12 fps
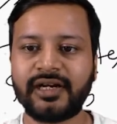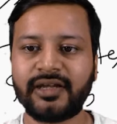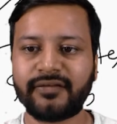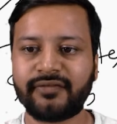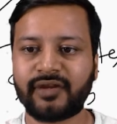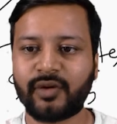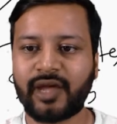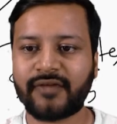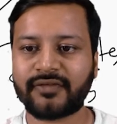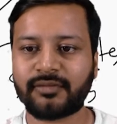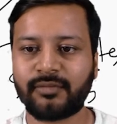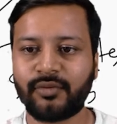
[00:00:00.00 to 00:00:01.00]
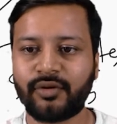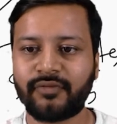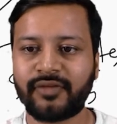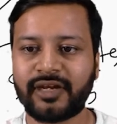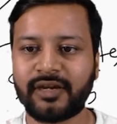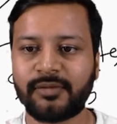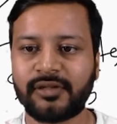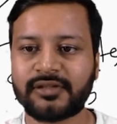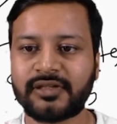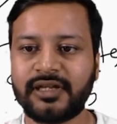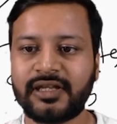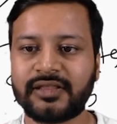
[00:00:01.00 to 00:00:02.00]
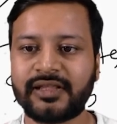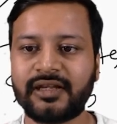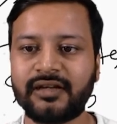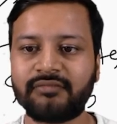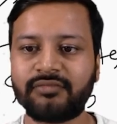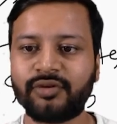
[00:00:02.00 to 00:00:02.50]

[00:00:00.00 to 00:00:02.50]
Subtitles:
If we could have some more variables, then